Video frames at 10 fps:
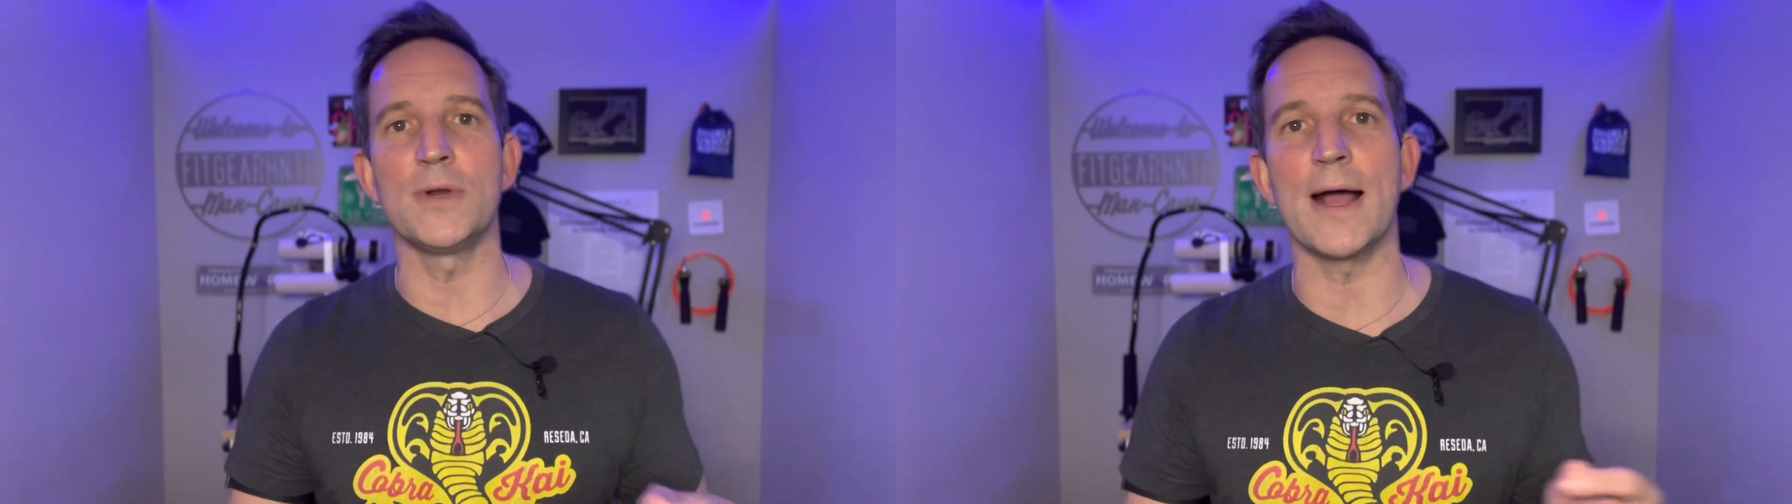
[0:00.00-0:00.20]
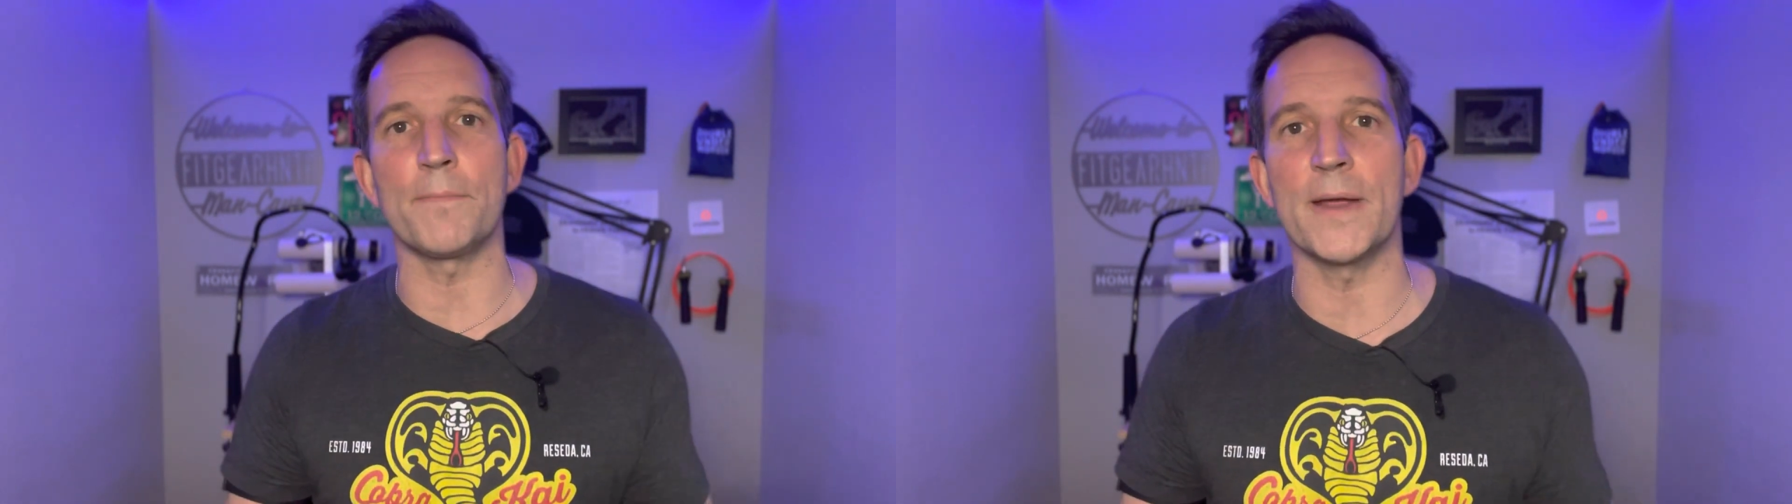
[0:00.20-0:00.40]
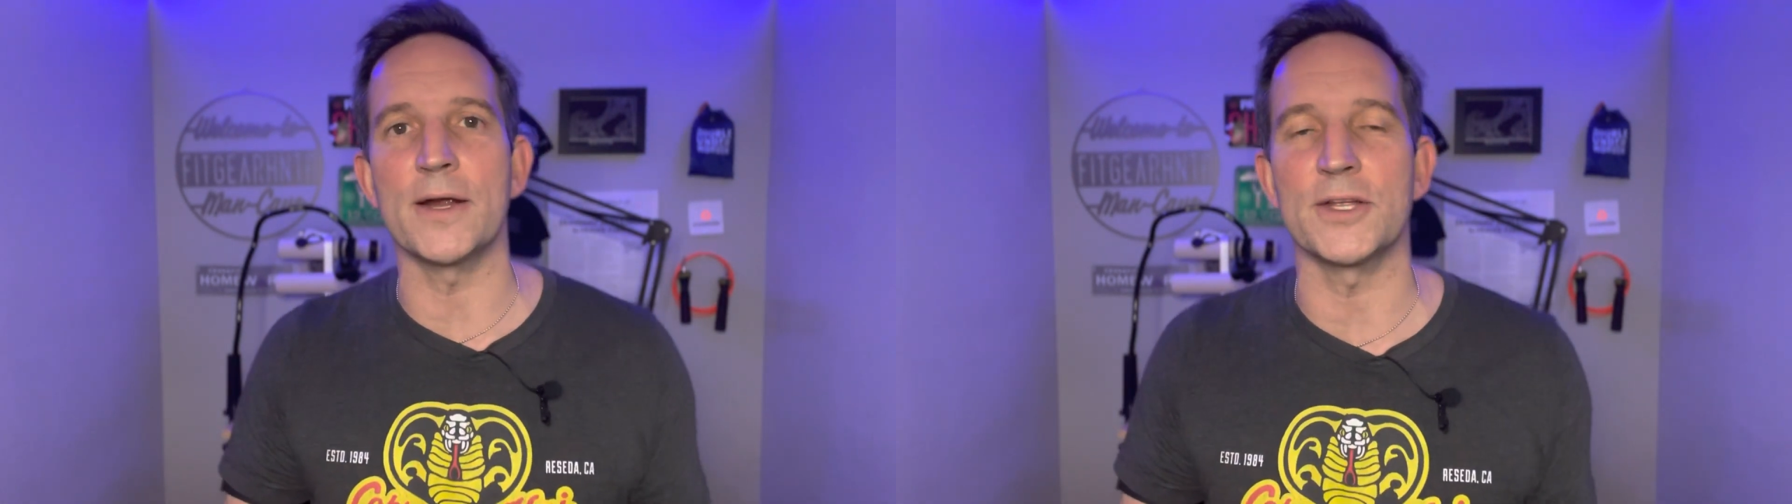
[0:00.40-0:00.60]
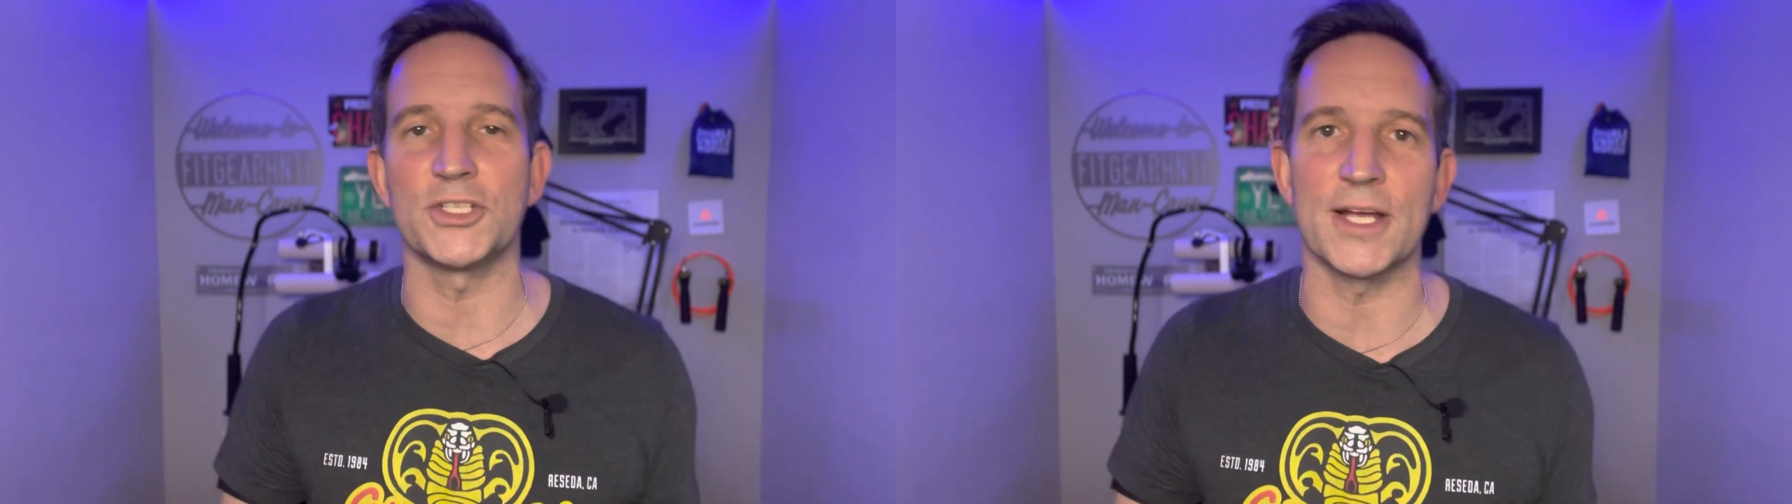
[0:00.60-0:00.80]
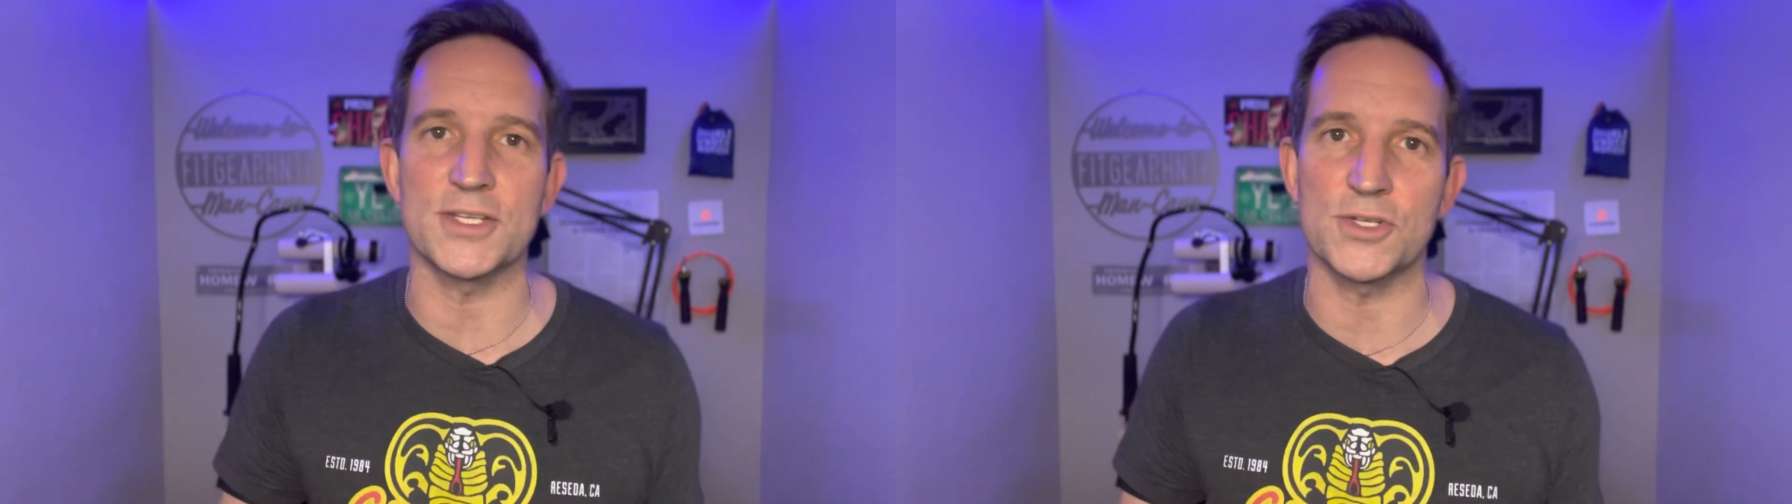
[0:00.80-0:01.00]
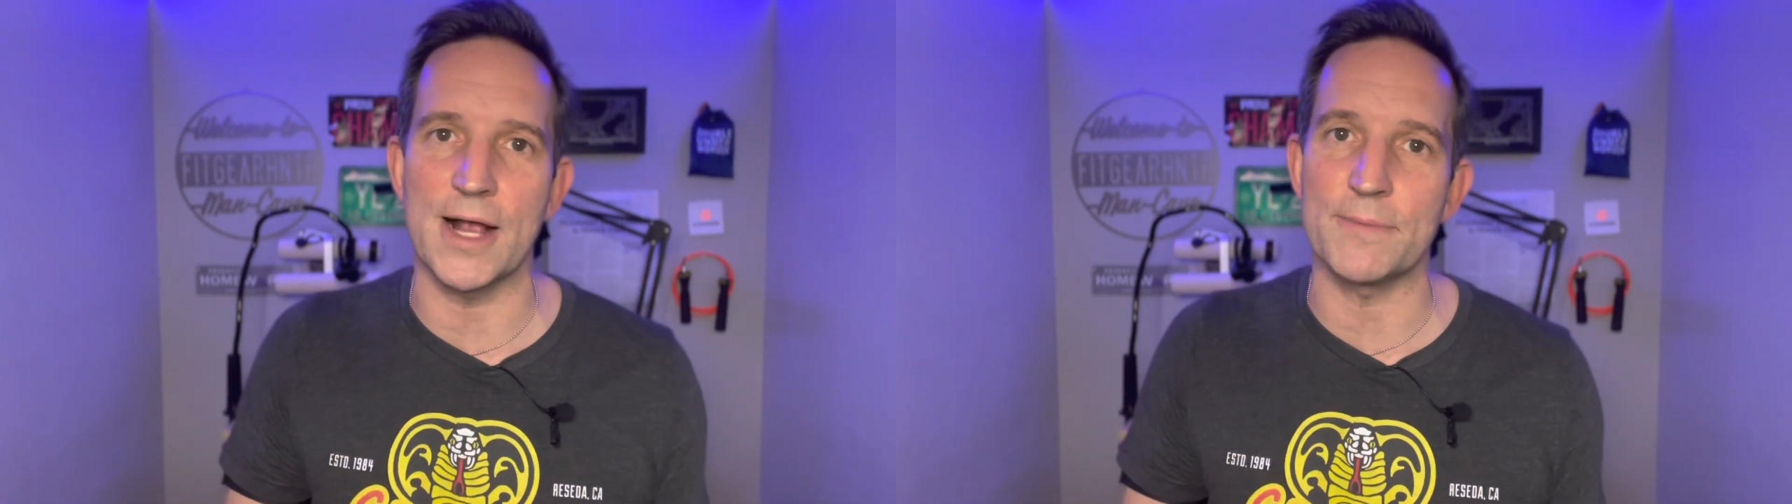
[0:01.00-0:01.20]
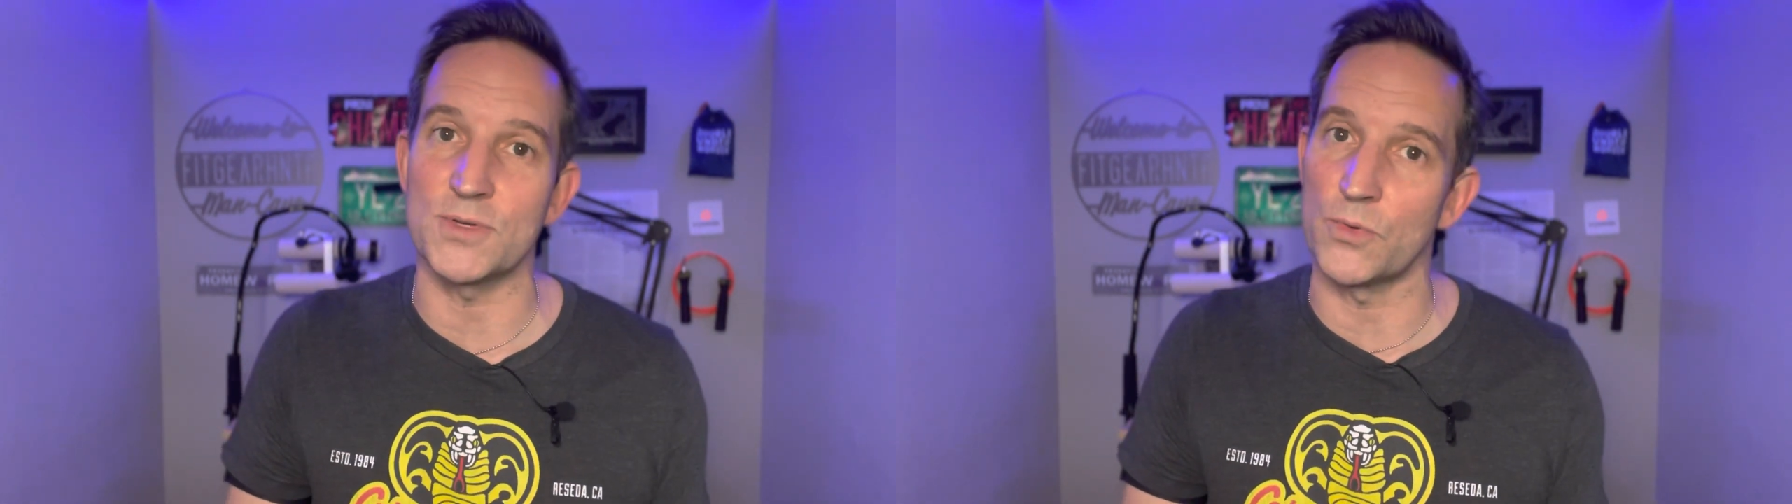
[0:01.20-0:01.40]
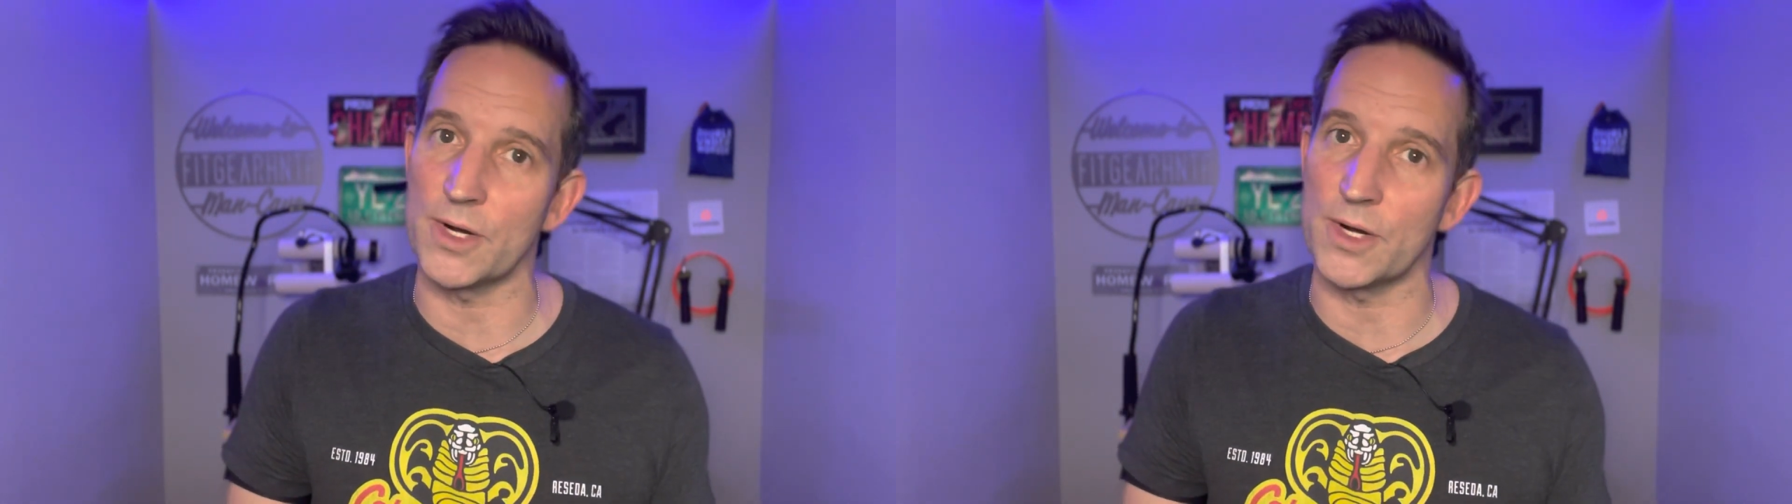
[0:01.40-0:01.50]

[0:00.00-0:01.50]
not pair to chest straps and we're